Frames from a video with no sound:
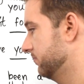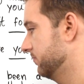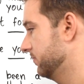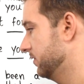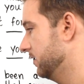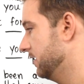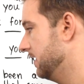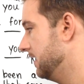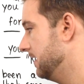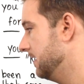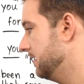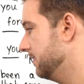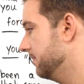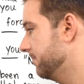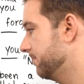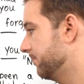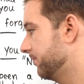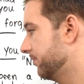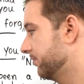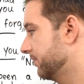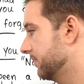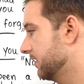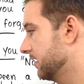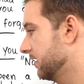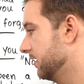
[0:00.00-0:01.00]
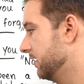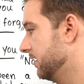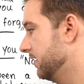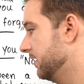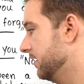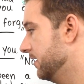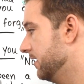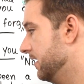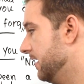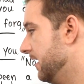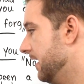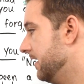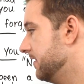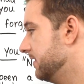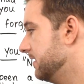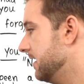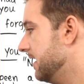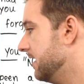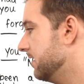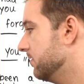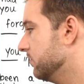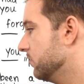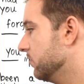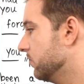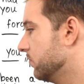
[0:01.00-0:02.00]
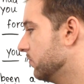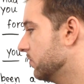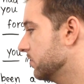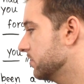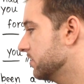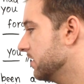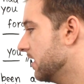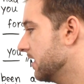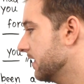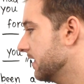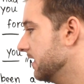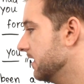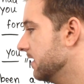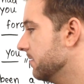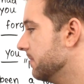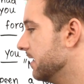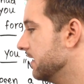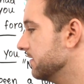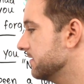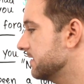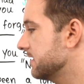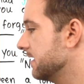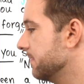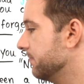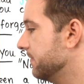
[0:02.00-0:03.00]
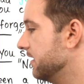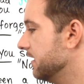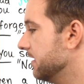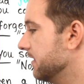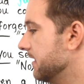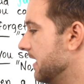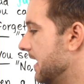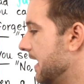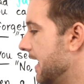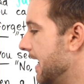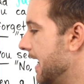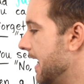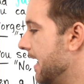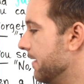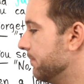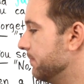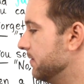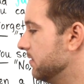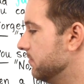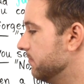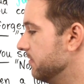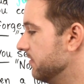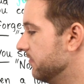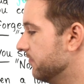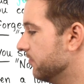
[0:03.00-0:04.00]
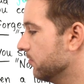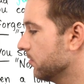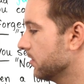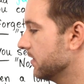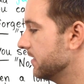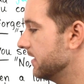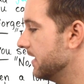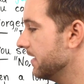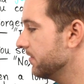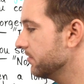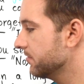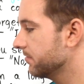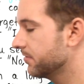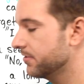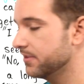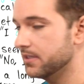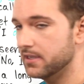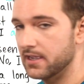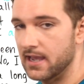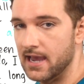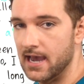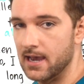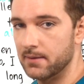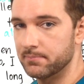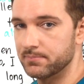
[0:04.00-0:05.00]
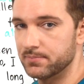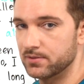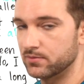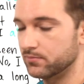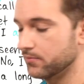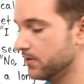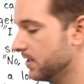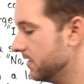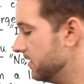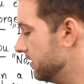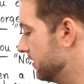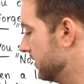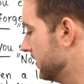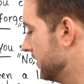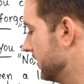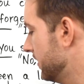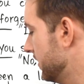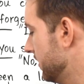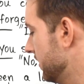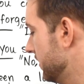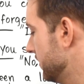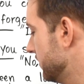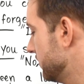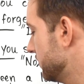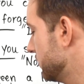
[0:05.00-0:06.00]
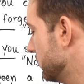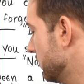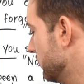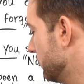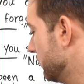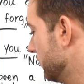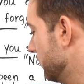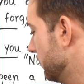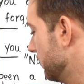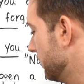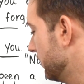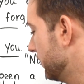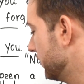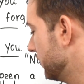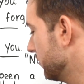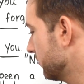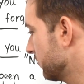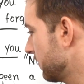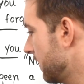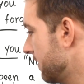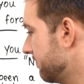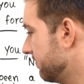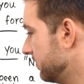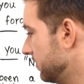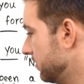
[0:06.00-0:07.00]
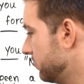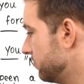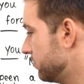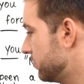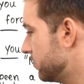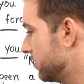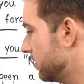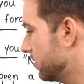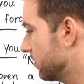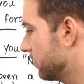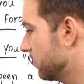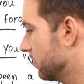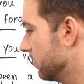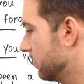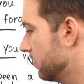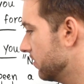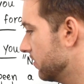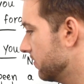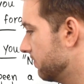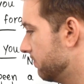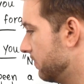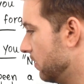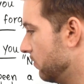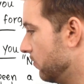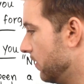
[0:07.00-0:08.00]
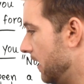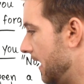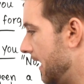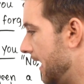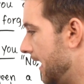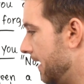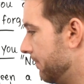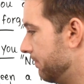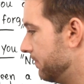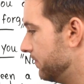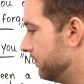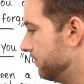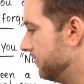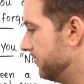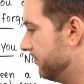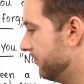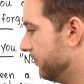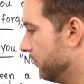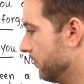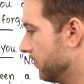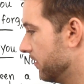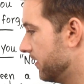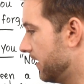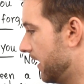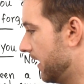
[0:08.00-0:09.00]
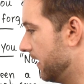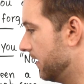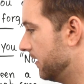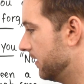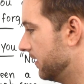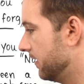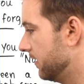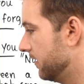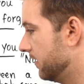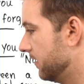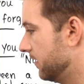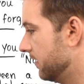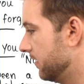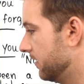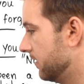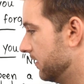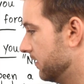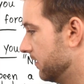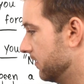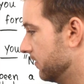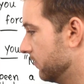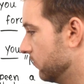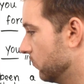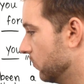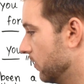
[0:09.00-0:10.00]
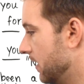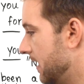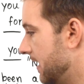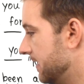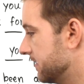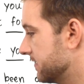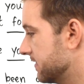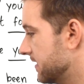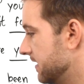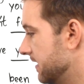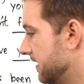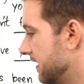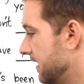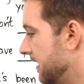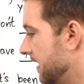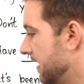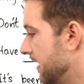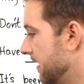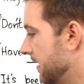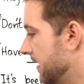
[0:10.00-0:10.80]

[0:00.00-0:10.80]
okay? And then we're talking about something that happened before another thing happened, right? So the revolution occurred, but what happened before that? We're asking,